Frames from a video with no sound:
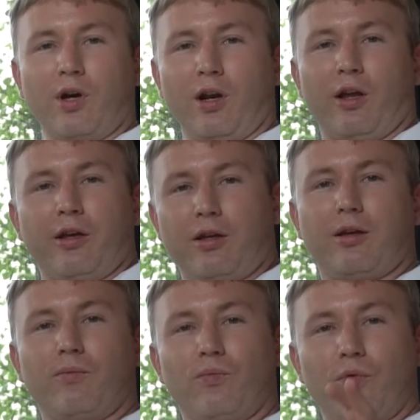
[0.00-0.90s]
I'd
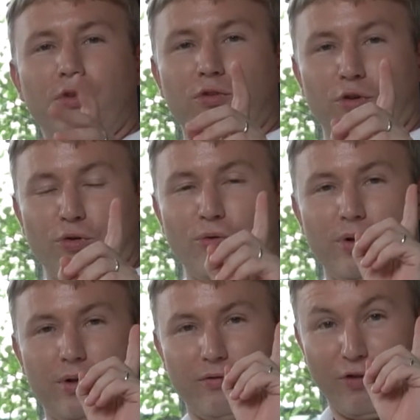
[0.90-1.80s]
like
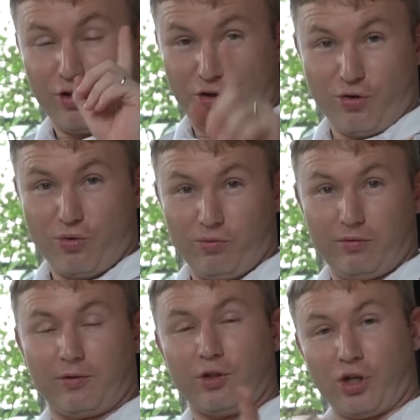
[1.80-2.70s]
to for
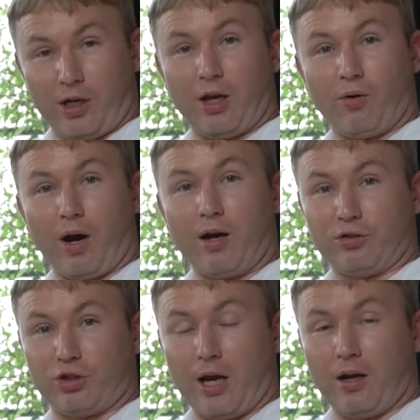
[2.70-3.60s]
you to check out
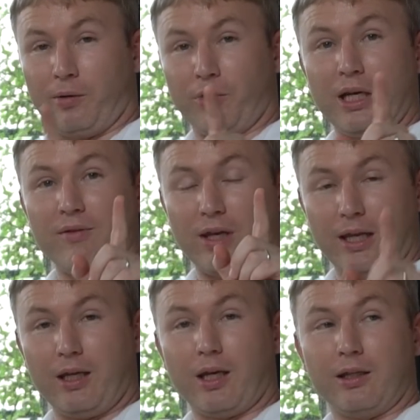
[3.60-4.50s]
Karl's channel. I'm going to leave a
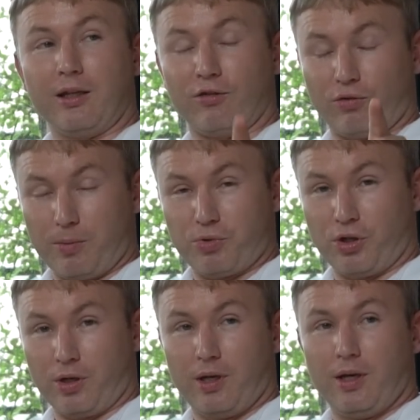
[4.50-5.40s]
link in the
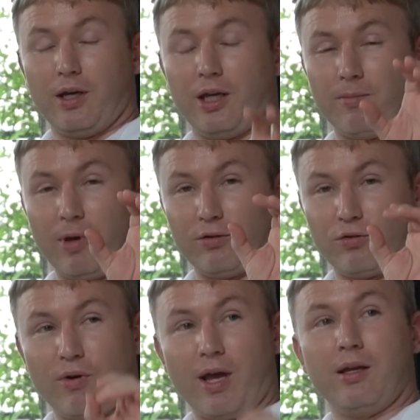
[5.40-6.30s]
description. He makes
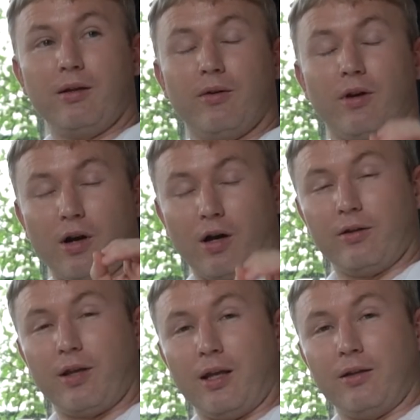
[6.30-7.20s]
great
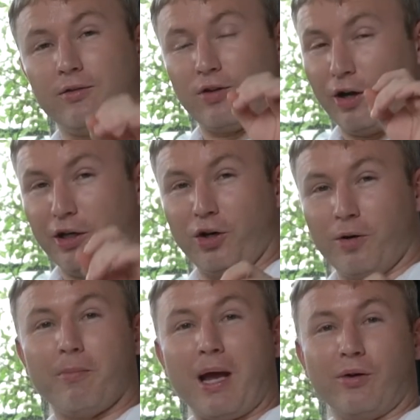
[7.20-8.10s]
content. He's hiking
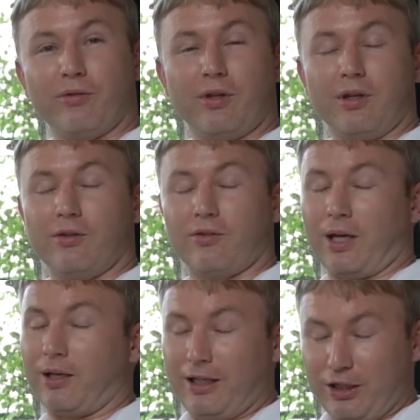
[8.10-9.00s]
up mountains
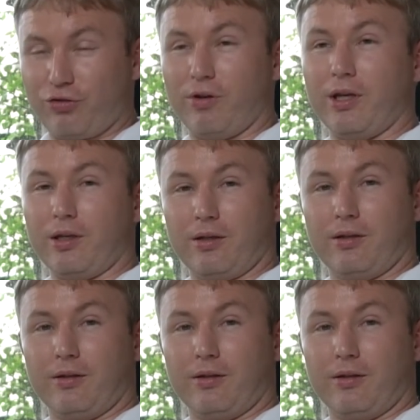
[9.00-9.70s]
and literally,